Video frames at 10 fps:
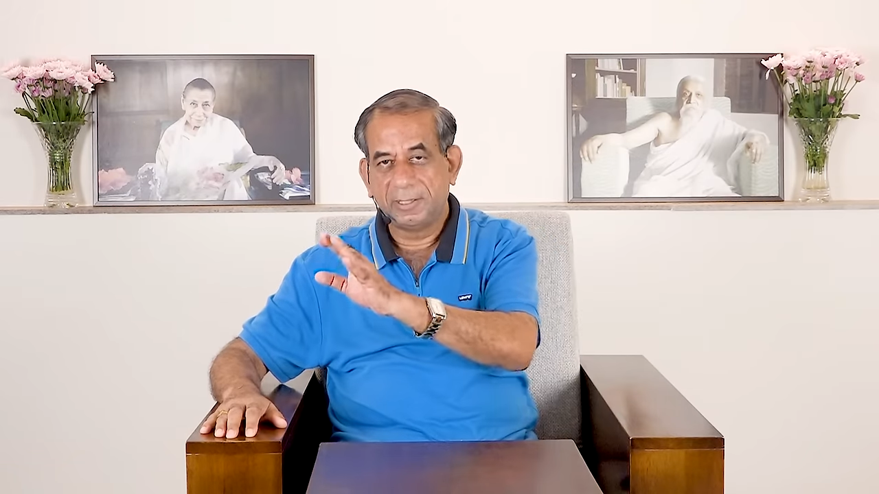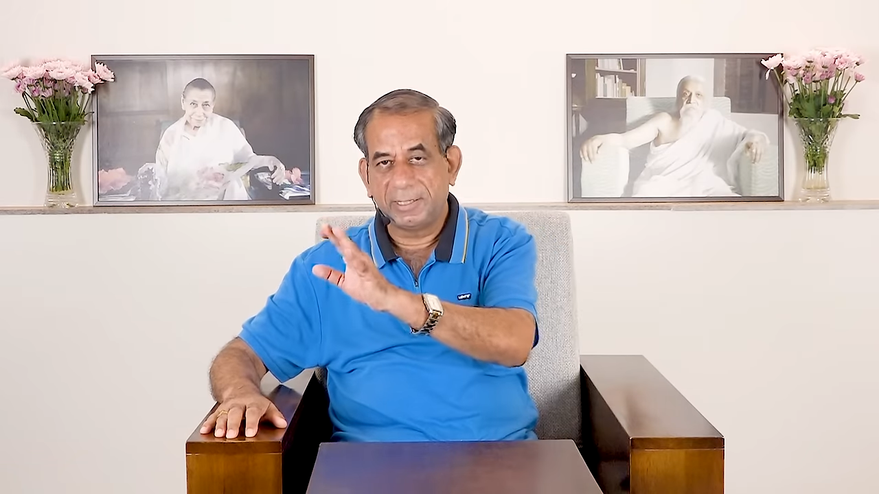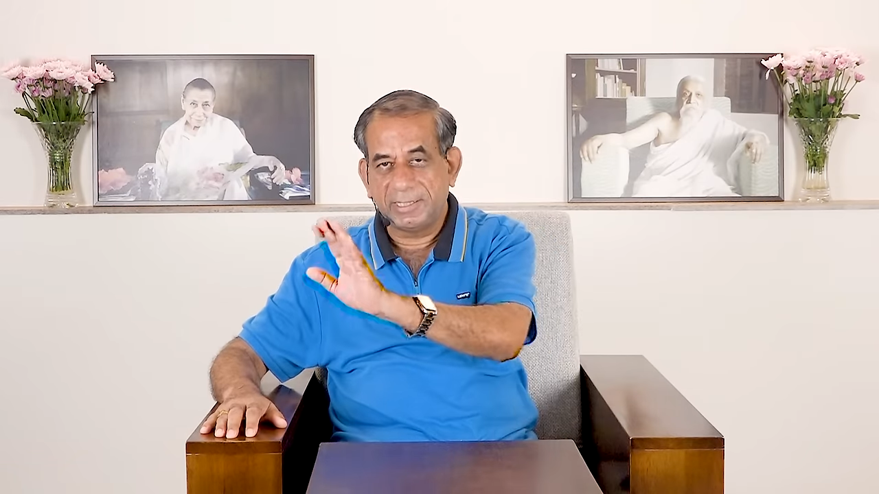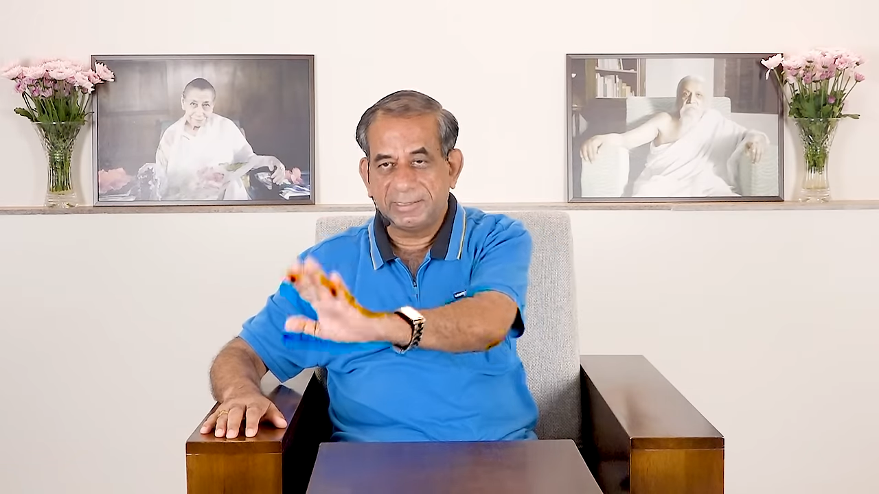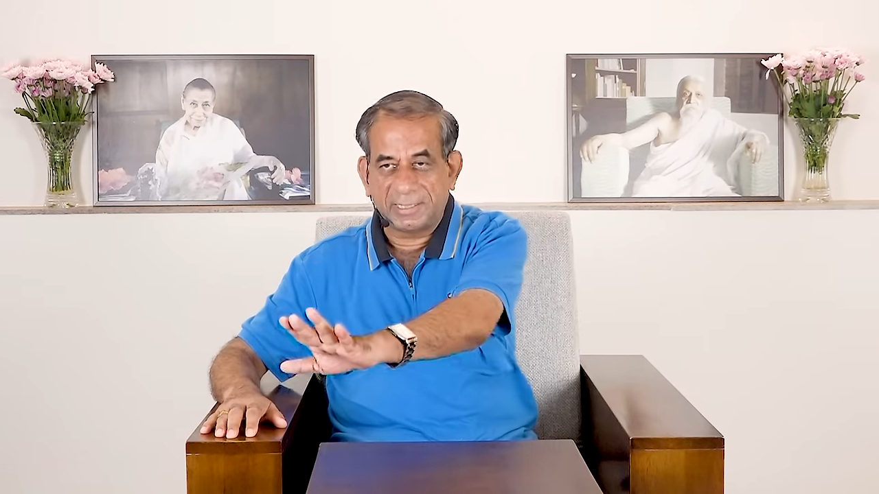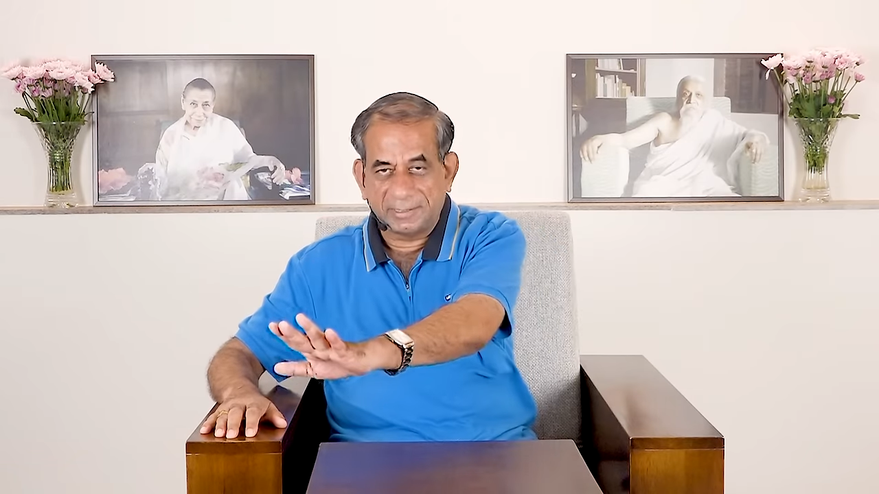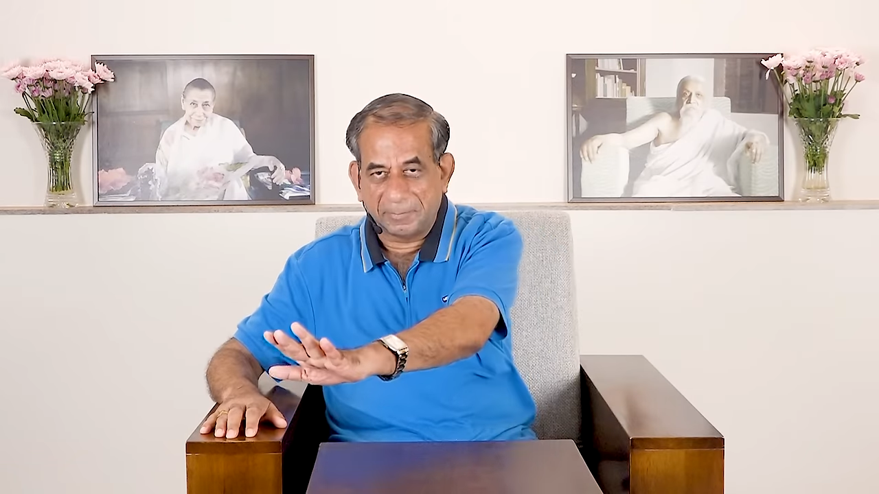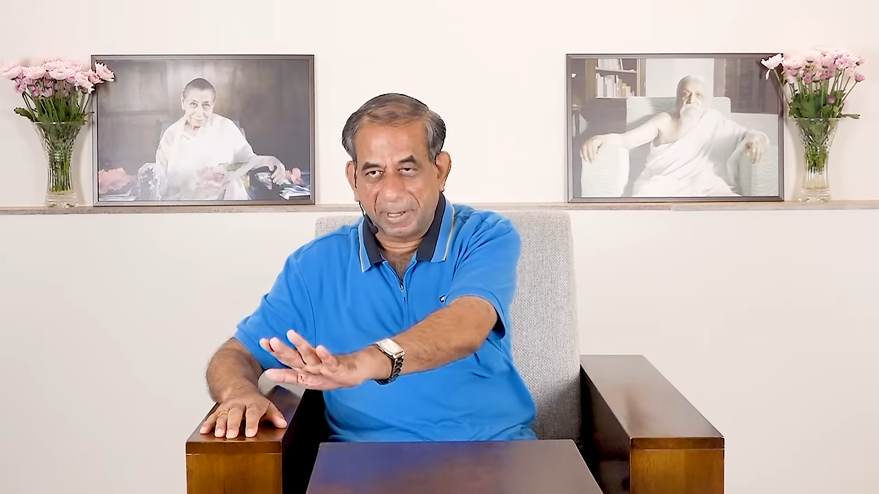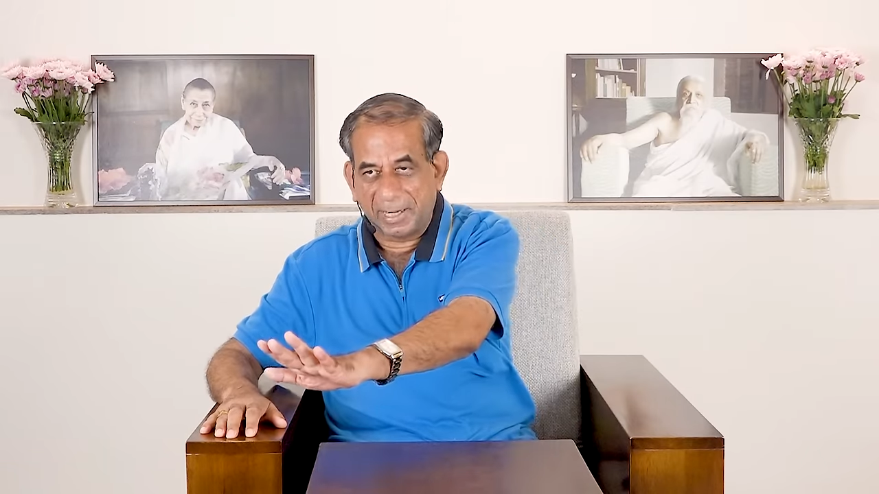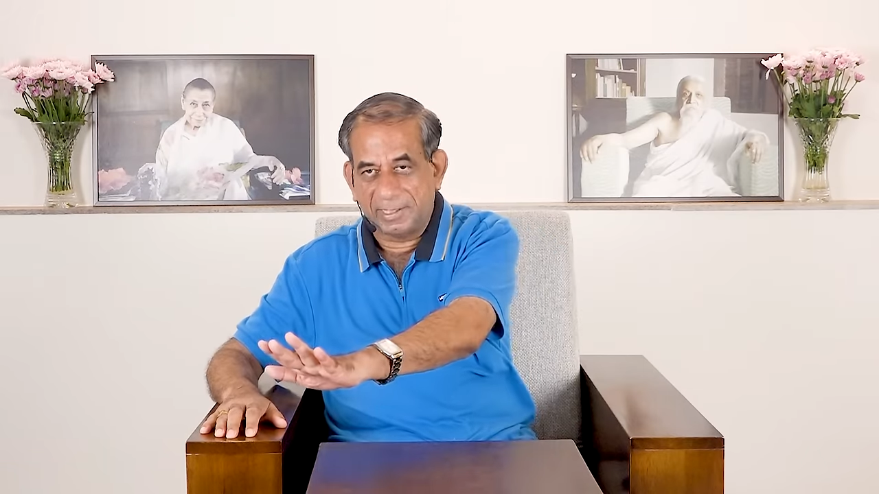reset
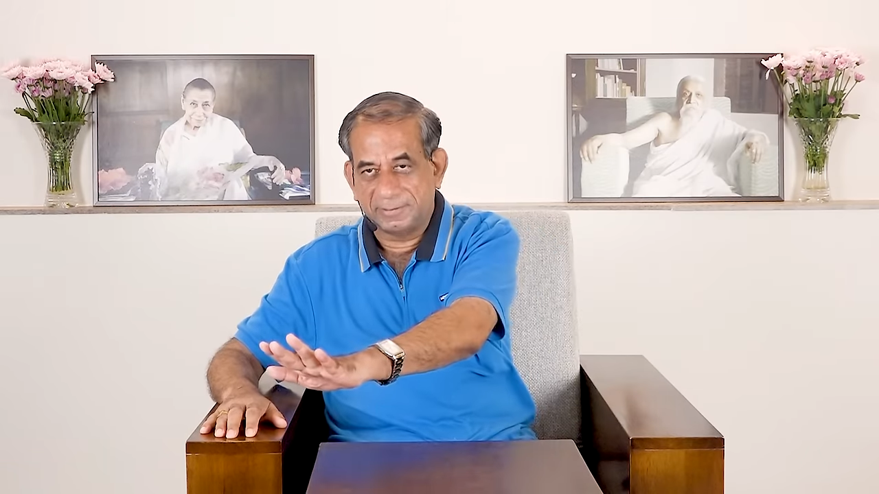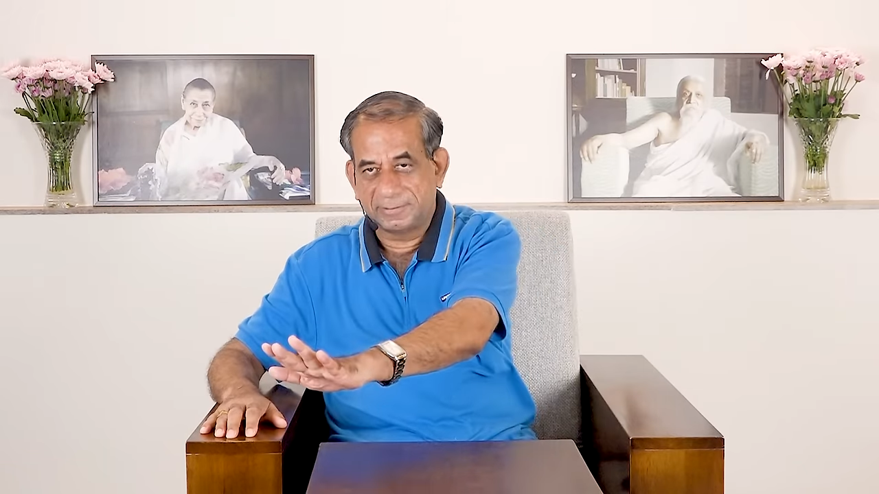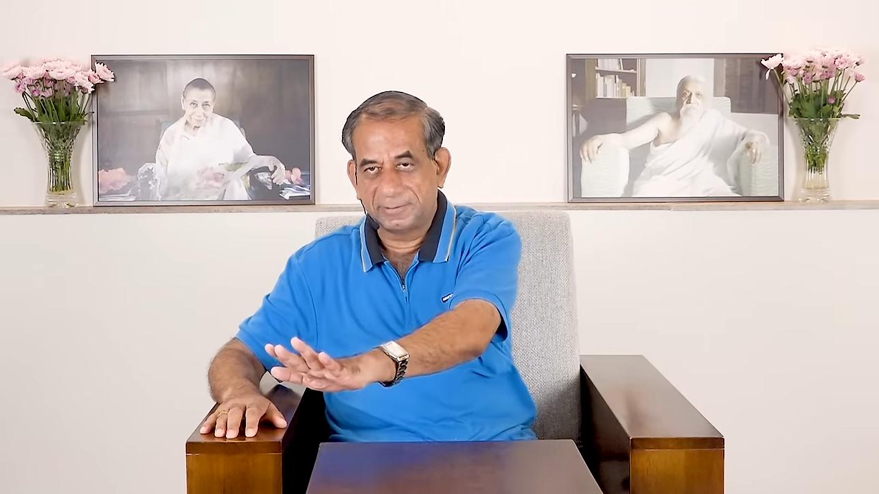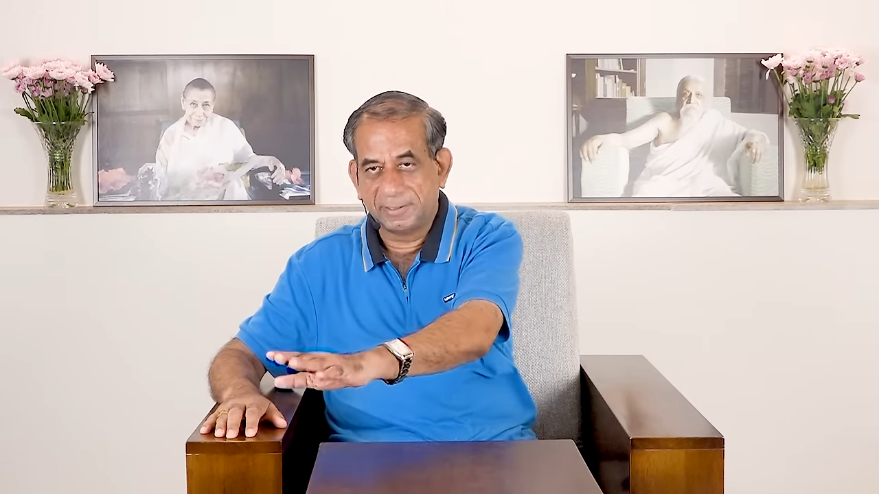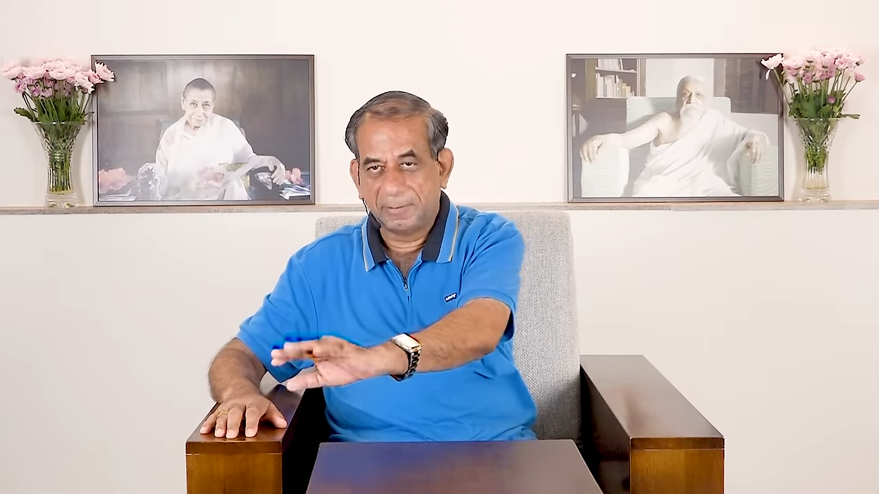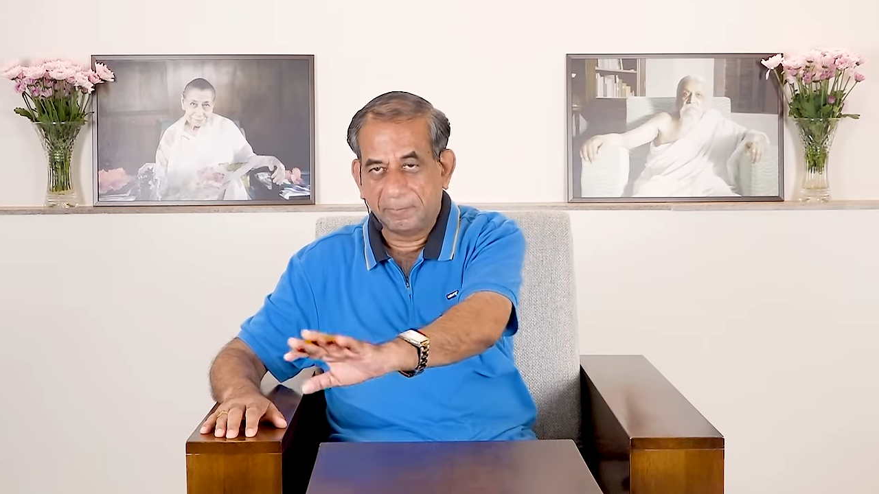the balance.